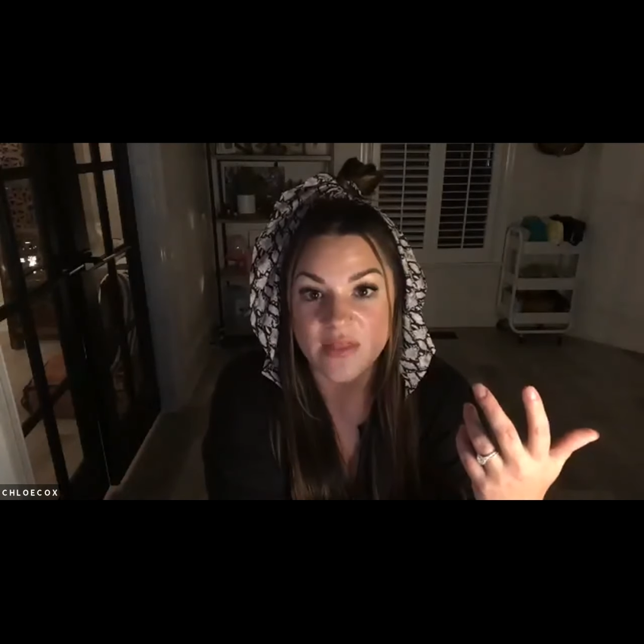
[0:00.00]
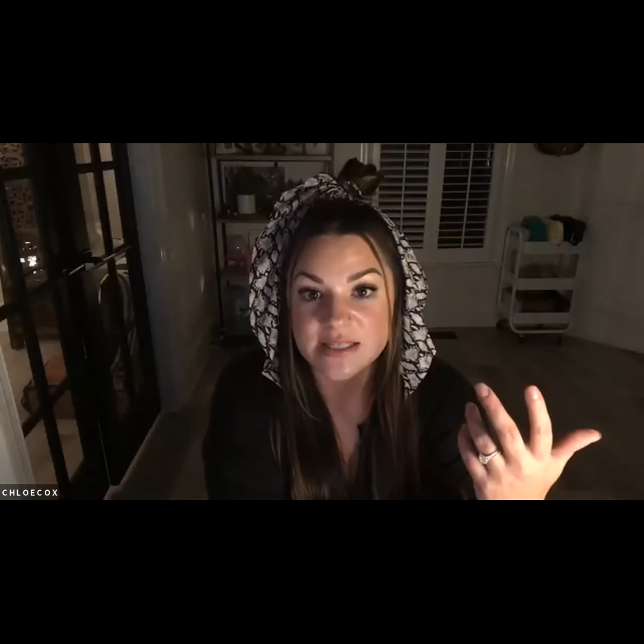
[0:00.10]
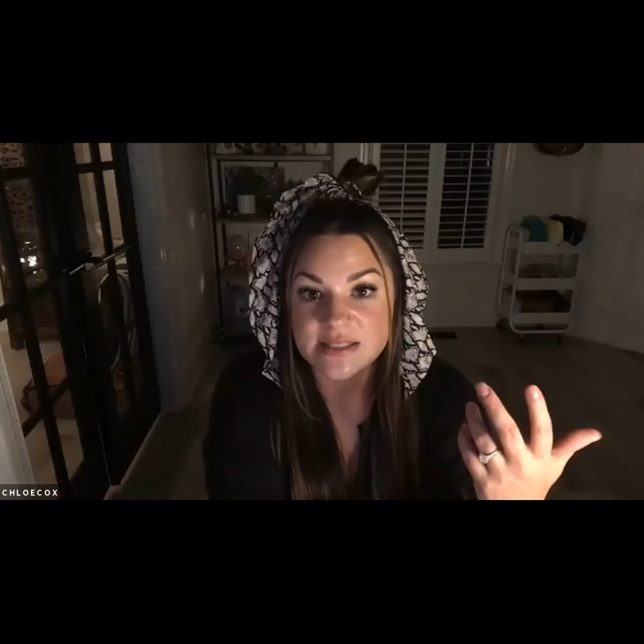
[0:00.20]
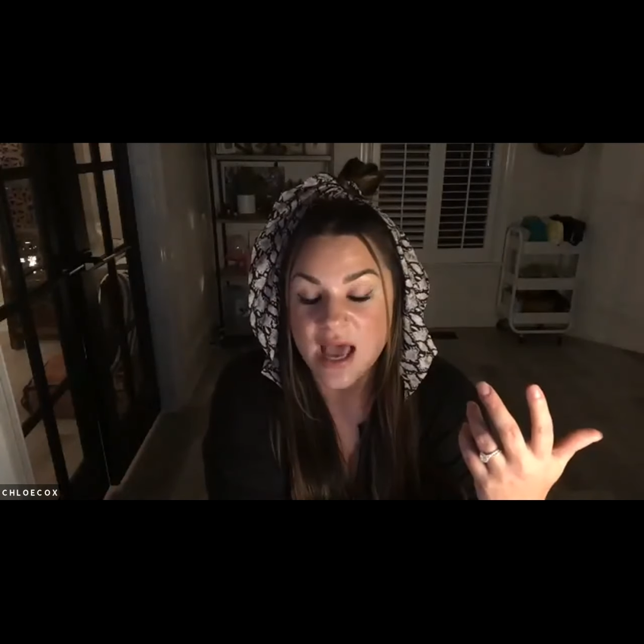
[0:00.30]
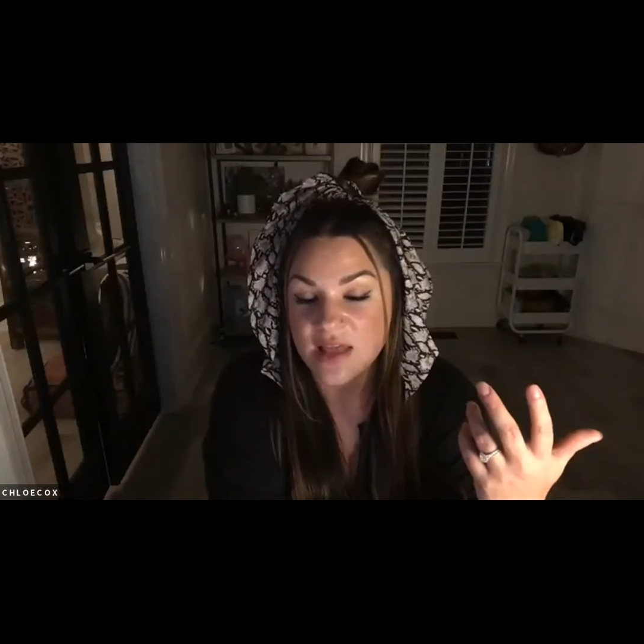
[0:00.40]

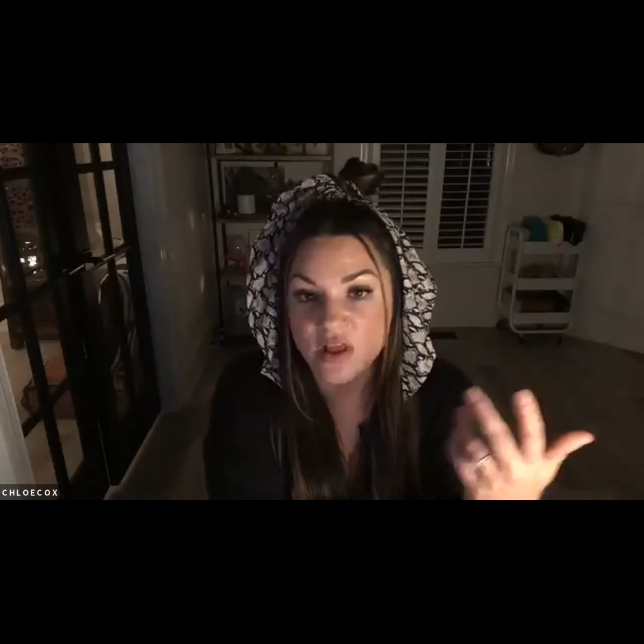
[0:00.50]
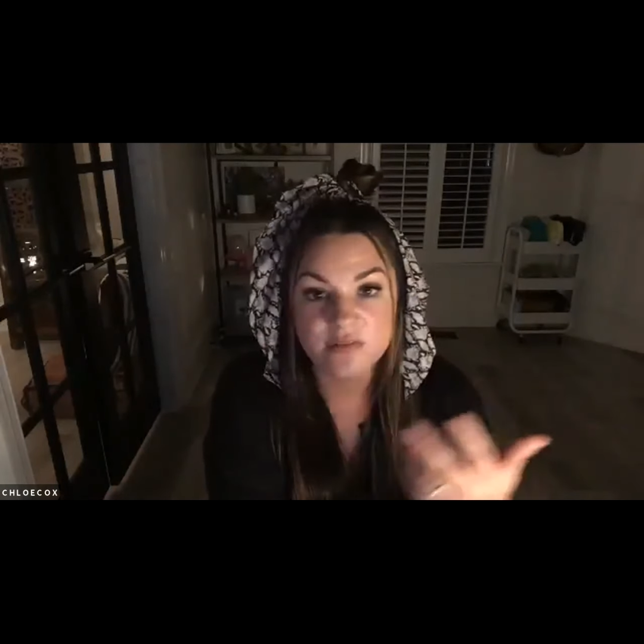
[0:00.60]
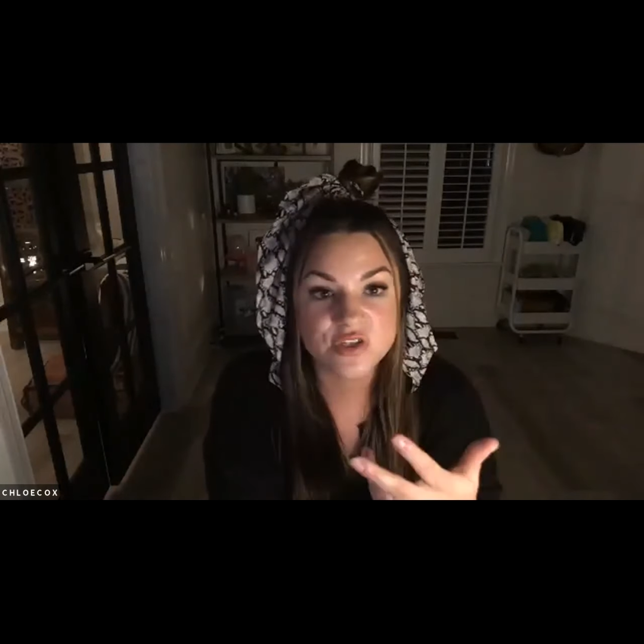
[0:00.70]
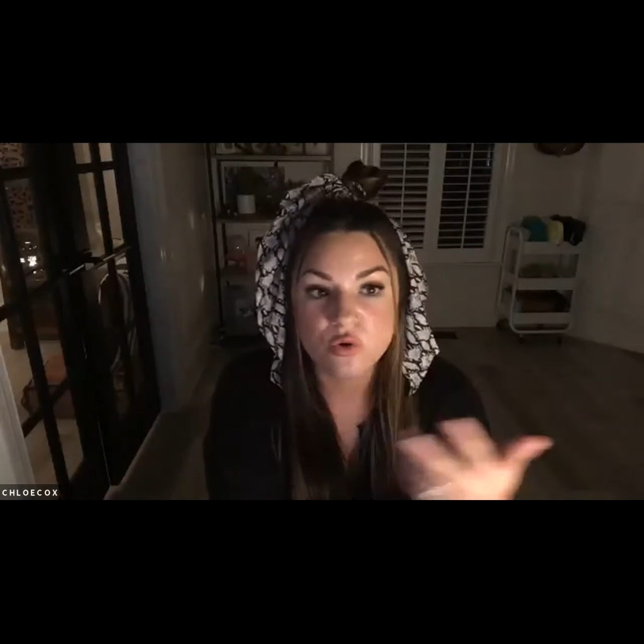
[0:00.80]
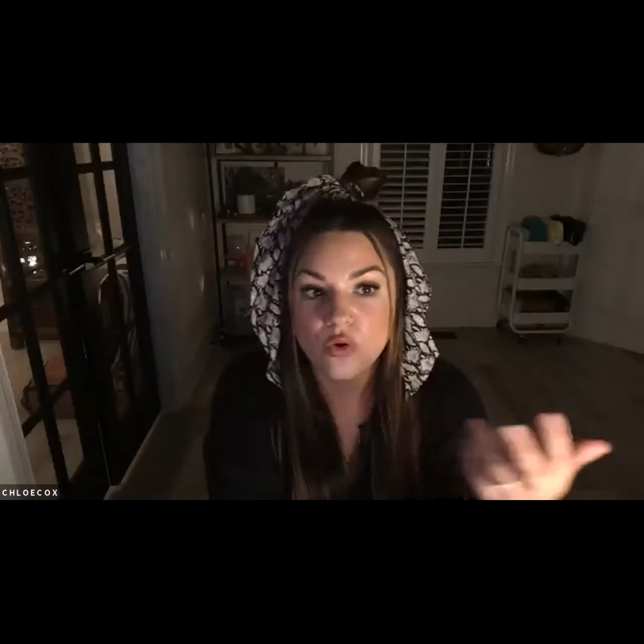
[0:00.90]
I
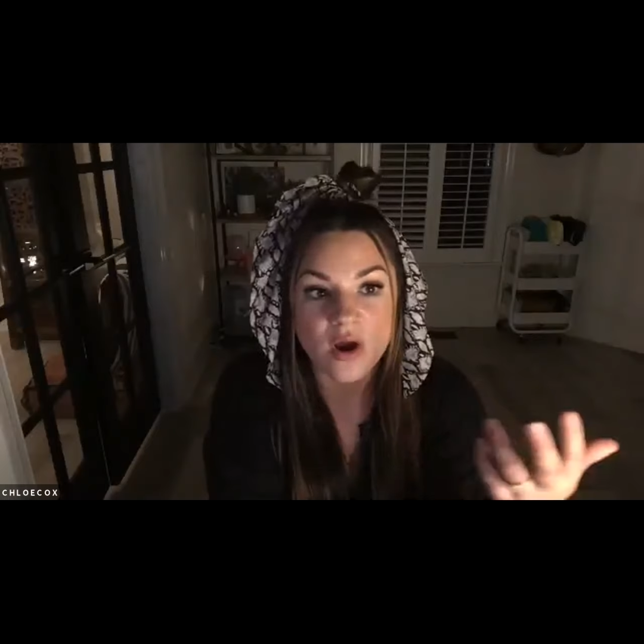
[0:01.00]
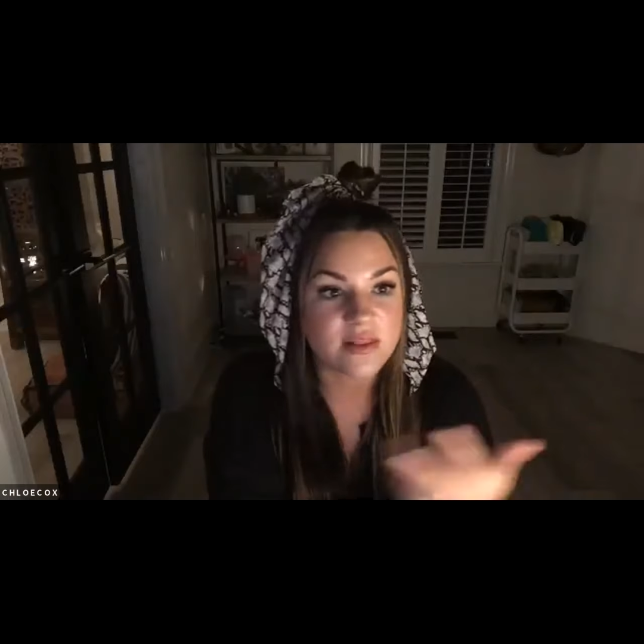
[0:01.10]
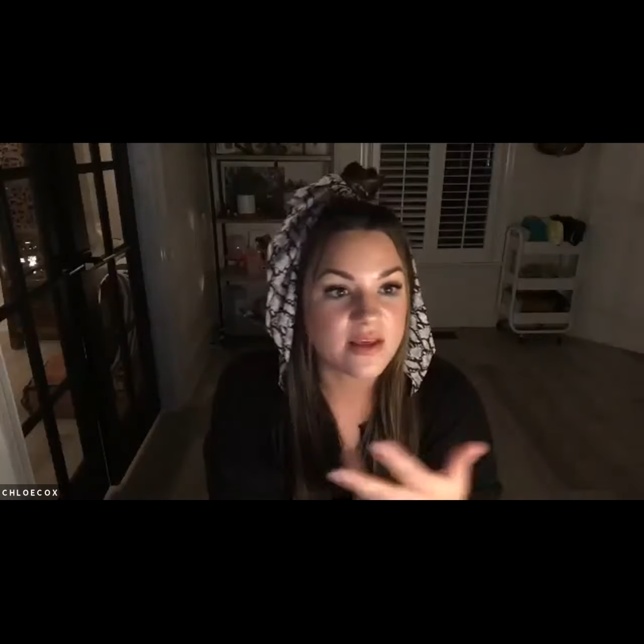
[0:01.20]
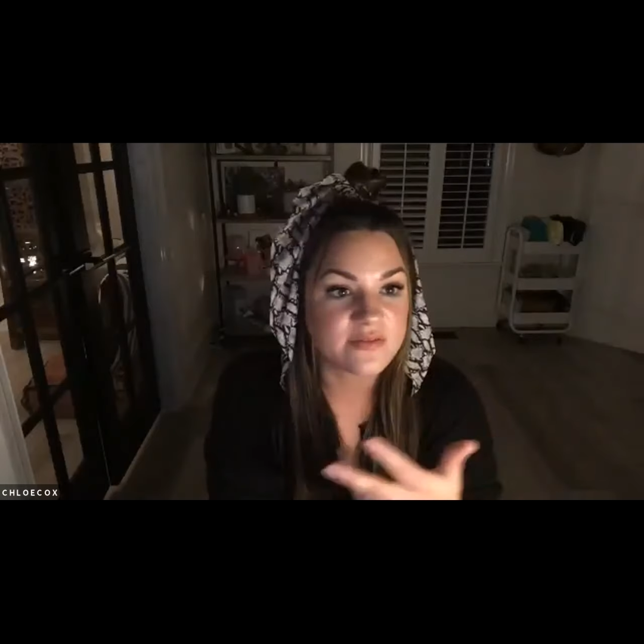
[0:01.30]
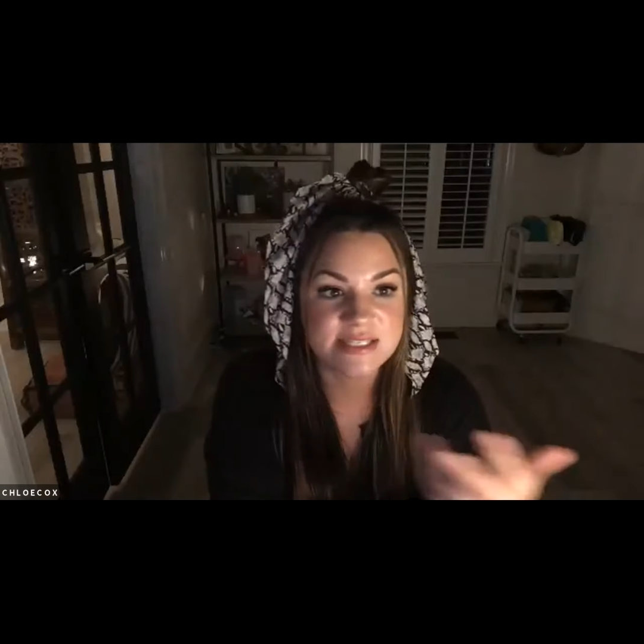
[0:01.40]
love decor. I
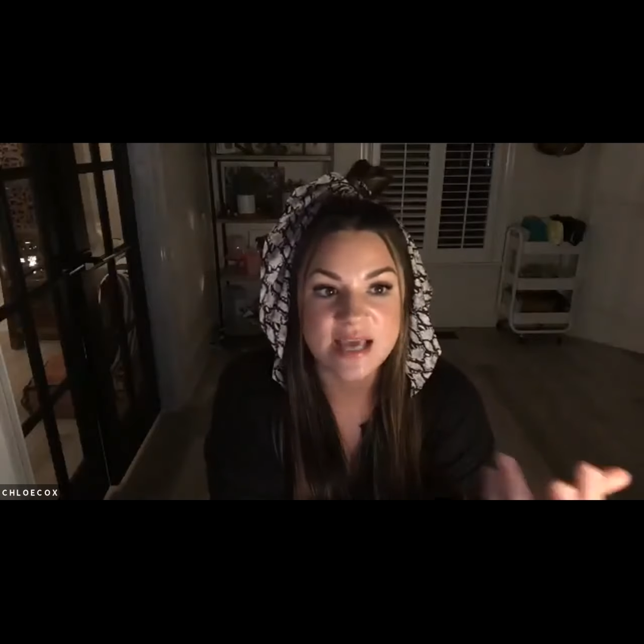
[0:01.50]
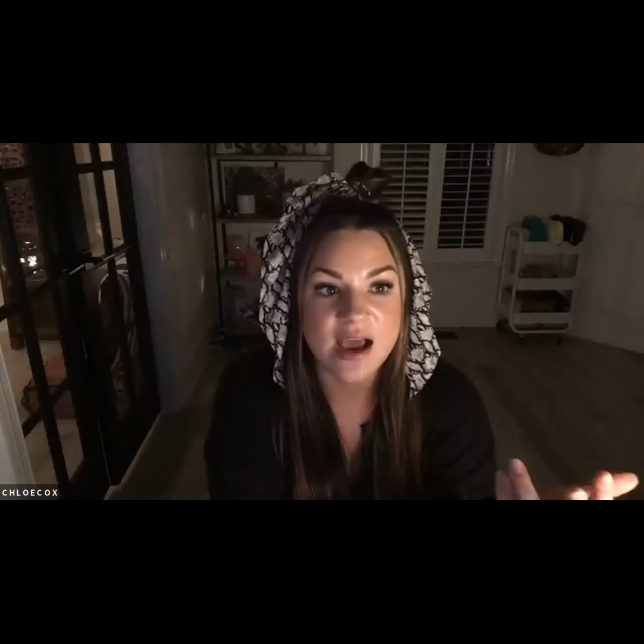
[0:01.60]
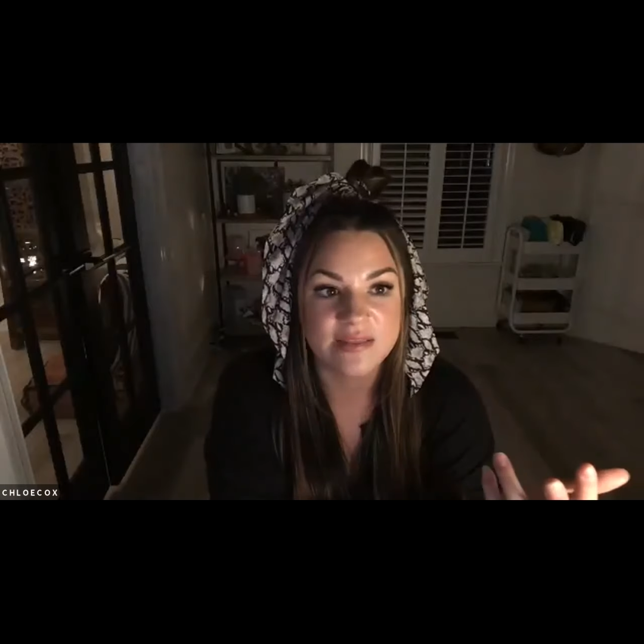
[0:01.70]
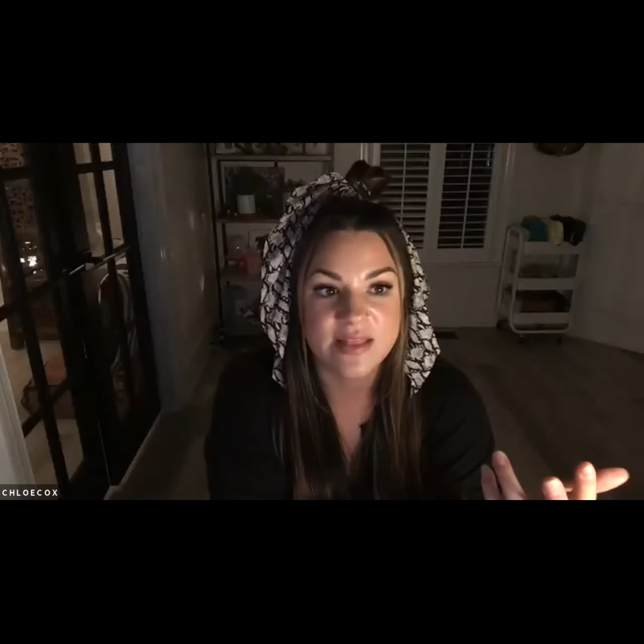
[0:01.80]
love design.